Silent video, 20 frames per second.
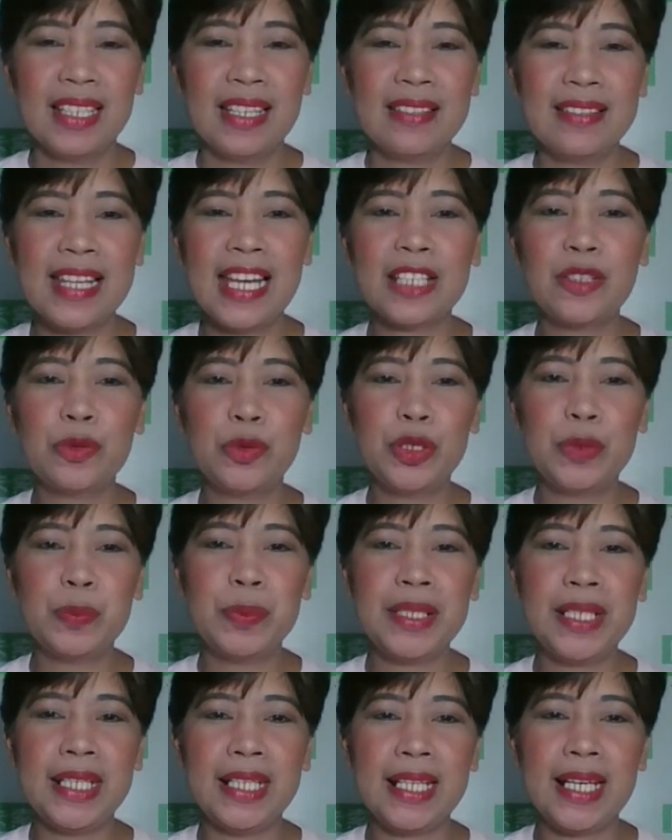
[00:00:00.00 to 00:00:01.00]
That would
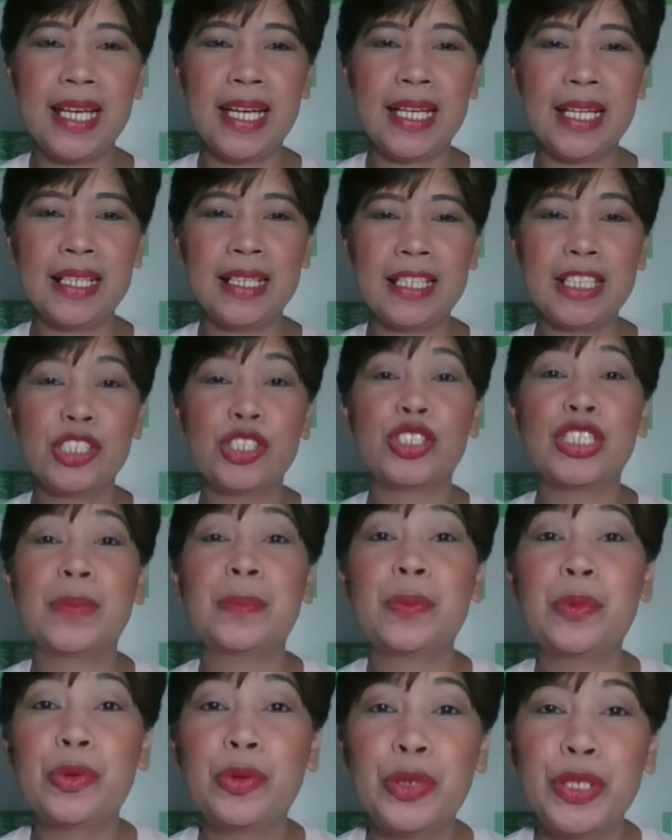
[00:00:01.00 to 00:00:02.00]
be an additional
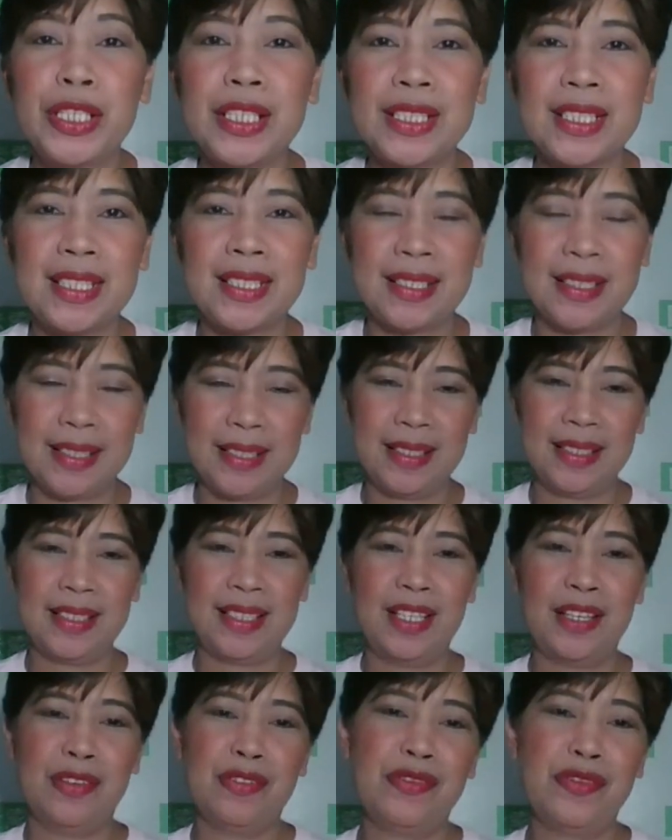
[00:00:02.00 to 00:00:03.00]
point
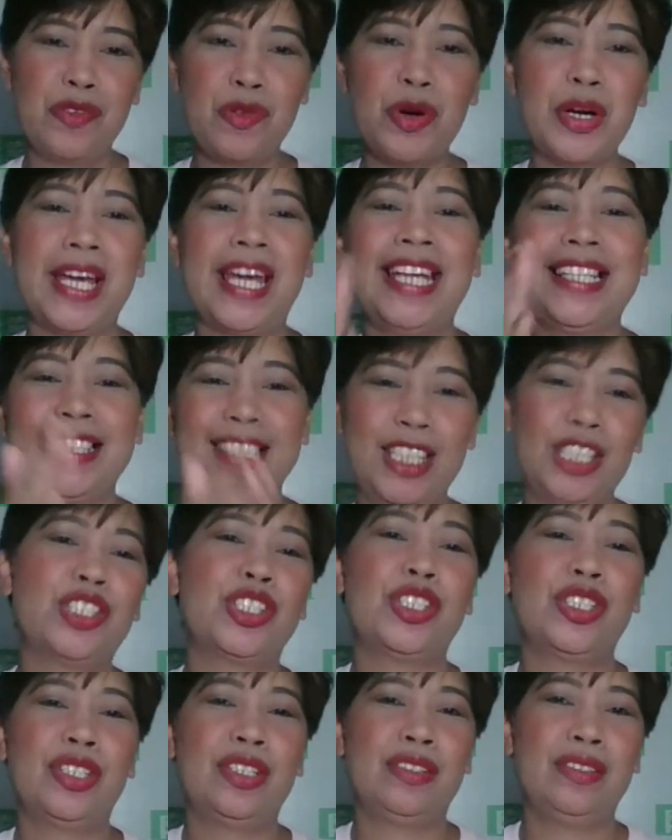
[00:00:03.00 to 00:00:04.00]
for a
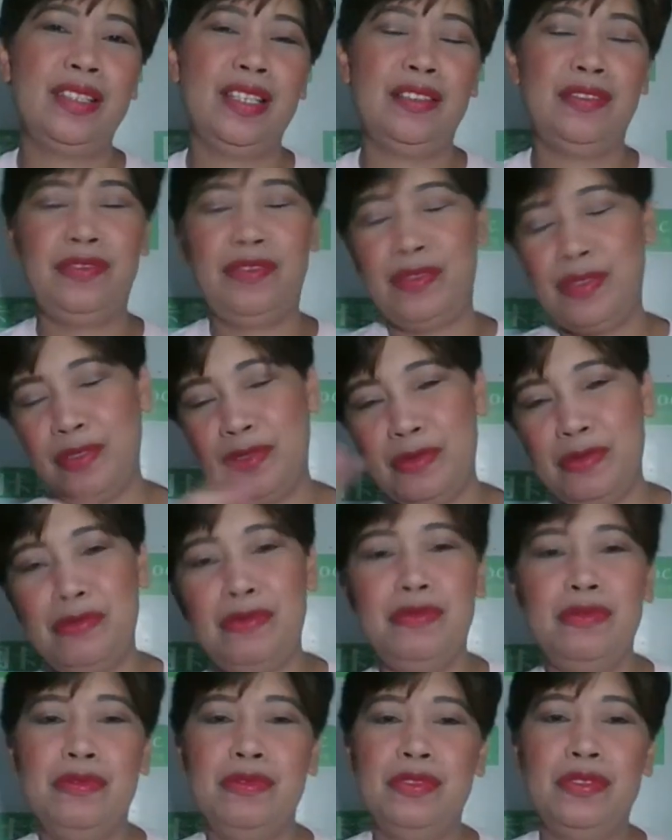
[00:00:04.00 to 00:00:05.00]
teacher if
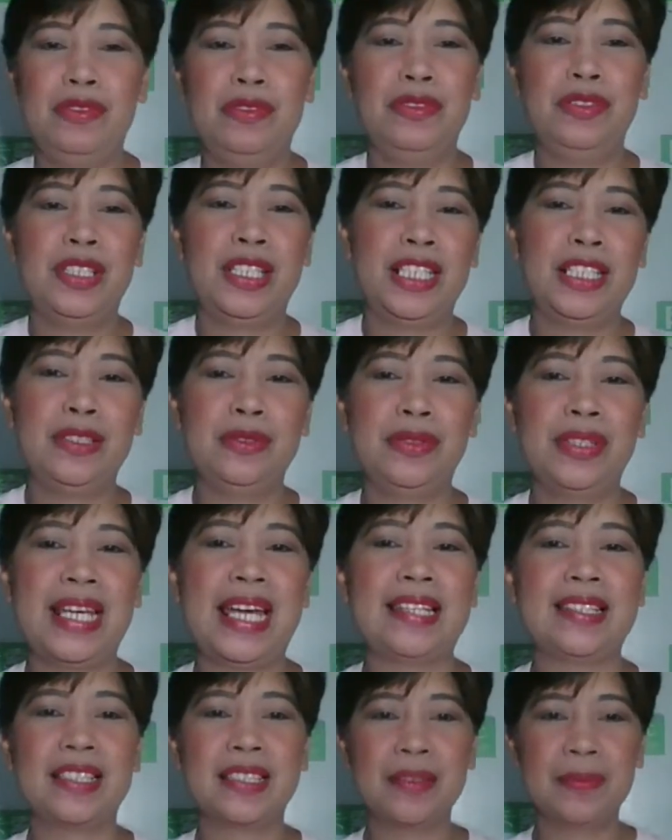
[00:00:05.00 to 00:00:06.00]
you're gonna do
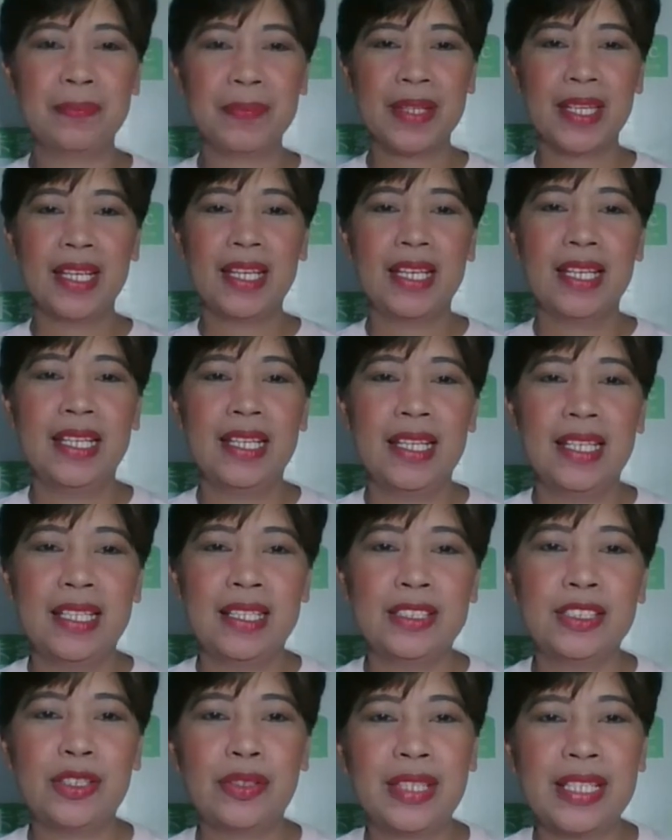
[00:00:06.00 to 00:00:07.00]
that.
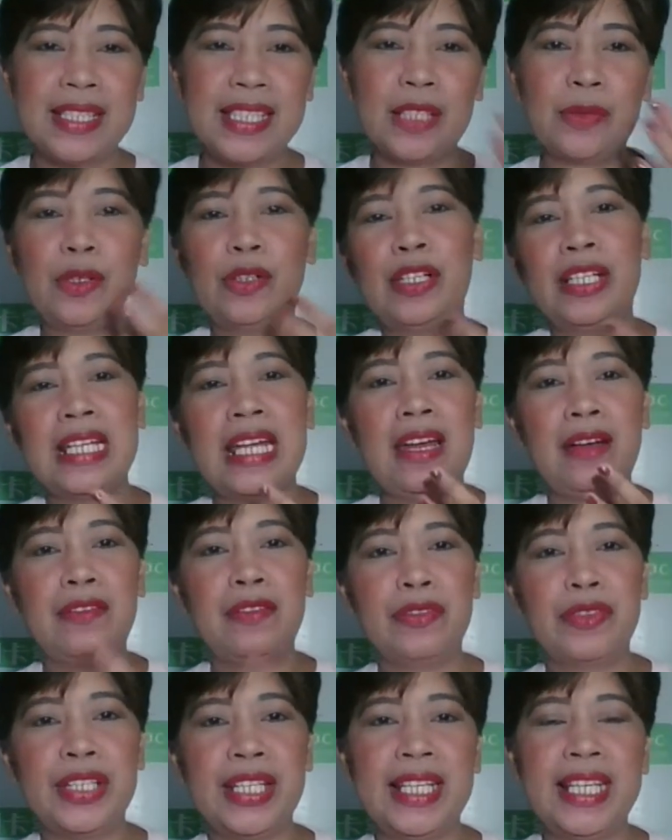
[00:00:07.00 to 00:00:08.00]
So that's it. We already
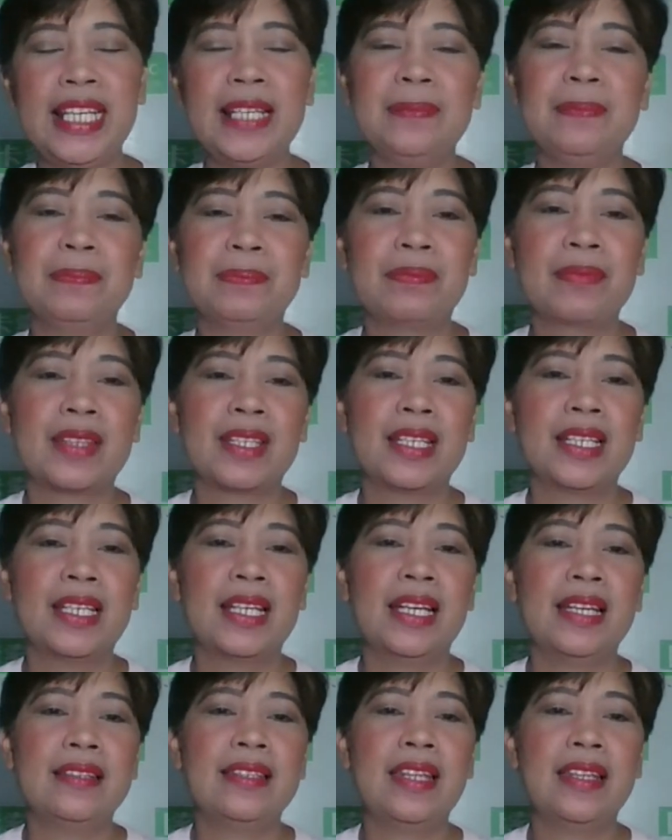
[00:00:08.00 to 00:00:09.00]
have three.
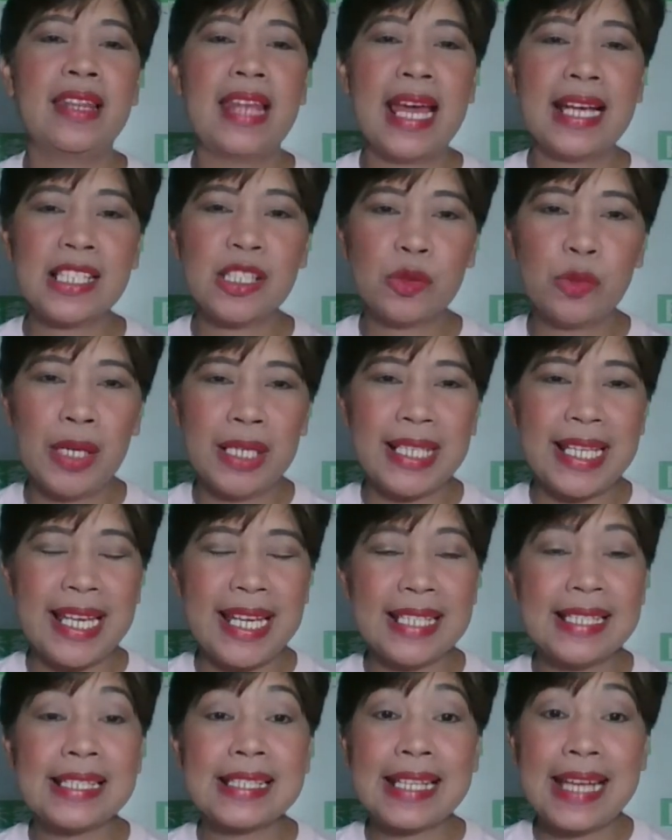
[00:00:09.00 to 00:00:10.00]
The next one
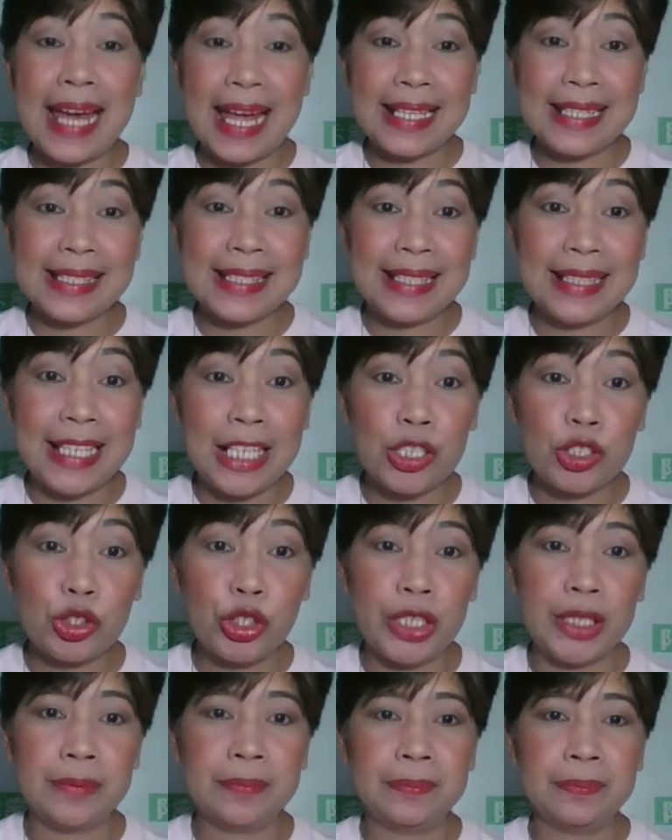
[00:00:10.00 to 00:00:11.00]
is
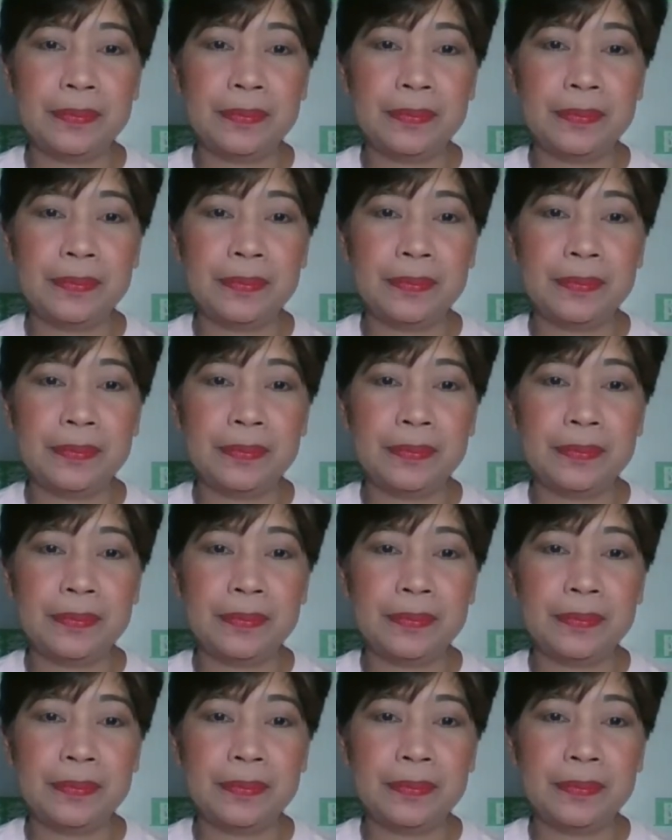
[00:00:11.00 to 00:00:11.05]
cancellation.